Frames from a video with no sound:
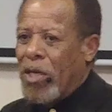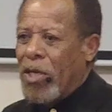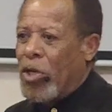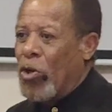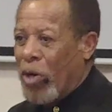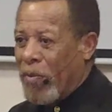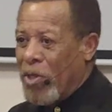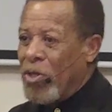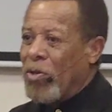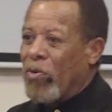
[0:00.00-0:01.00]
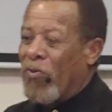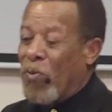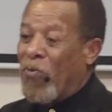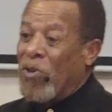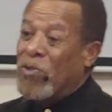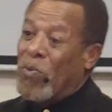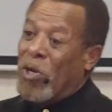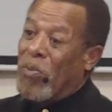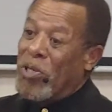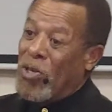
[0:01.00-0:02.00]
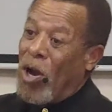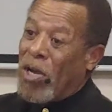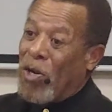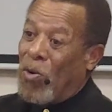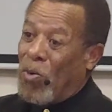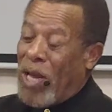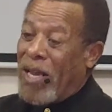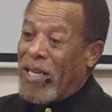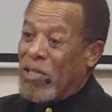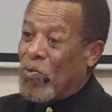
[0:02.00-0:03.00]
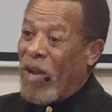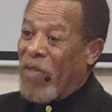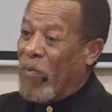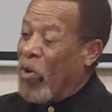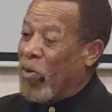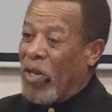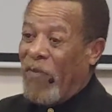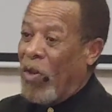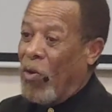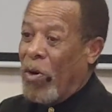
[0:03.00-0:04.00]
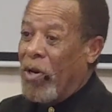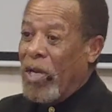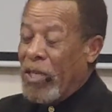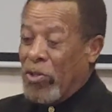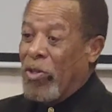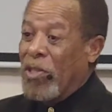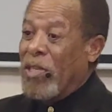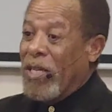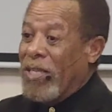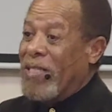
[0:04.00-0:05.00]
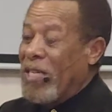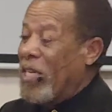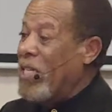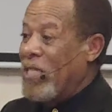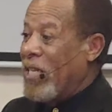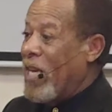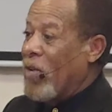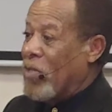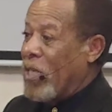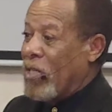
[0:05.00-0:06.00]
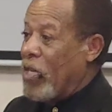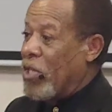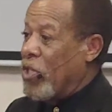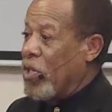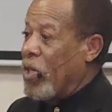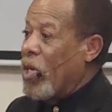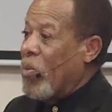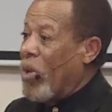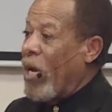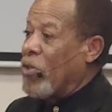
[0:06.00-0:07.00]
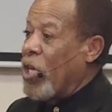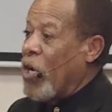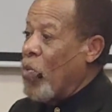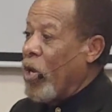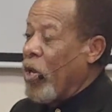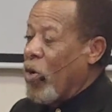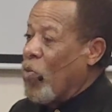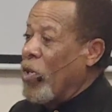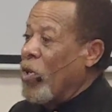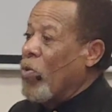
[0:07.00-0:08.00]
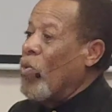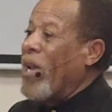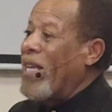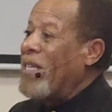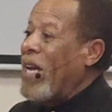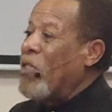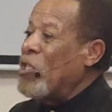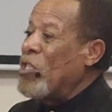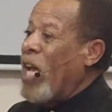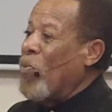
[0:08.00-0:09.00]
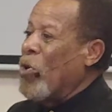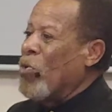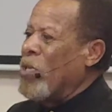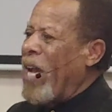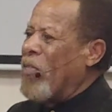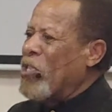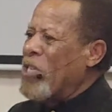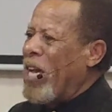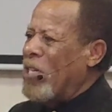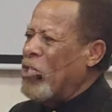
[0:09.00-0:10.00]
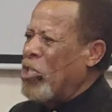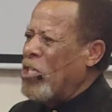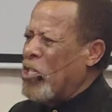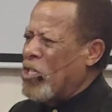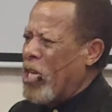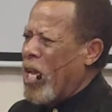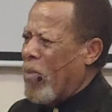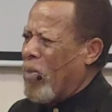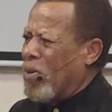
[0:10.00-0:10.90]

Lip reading: You know what I'm going to do? First of all, we're going to be talking a whole lot. And he and his wife, they both love the Lord. So this is an easy counseling session. But I'll tell you what, when I tie this knot, we're going to tie this knot in Jesus' name.